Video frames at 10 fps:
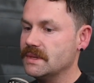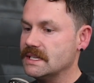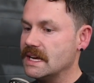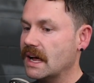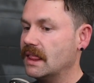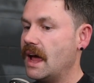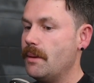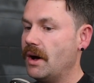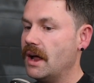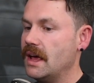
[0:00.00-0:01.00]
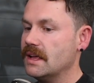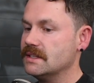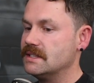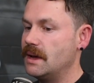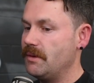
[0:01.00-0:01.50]
Zach Labart and
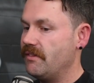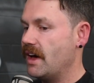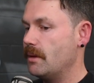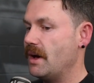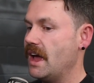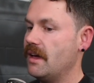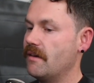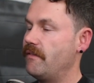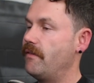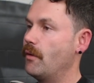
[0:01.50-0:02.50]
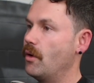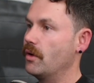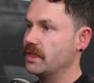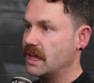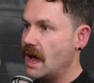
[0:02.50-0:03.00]
Semi Valame
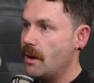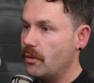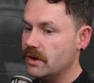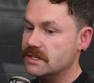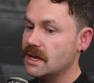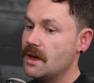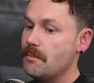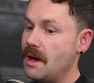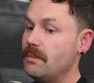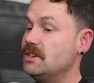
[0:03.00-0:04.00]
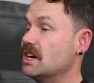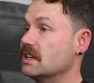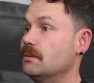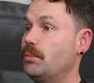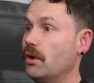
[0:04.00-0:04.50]
for the Cowboys. Maybe
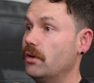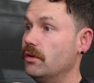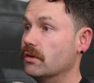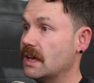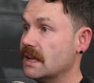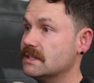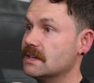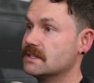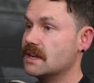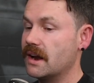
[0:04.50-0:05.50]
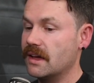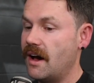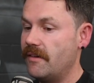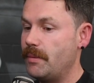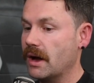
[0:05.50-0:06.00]
Jackson Purdue gets a starting
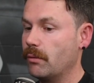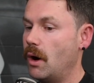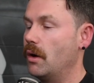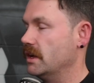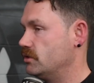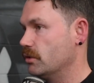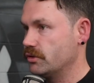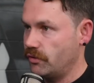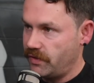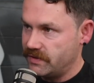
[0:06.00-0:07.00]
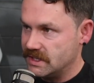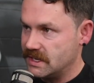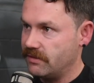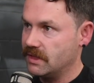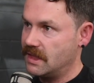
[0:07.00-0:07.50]
halfback role at
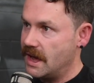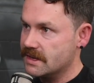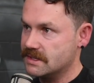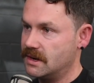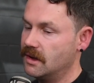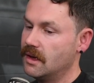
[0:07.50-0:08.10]
257,000.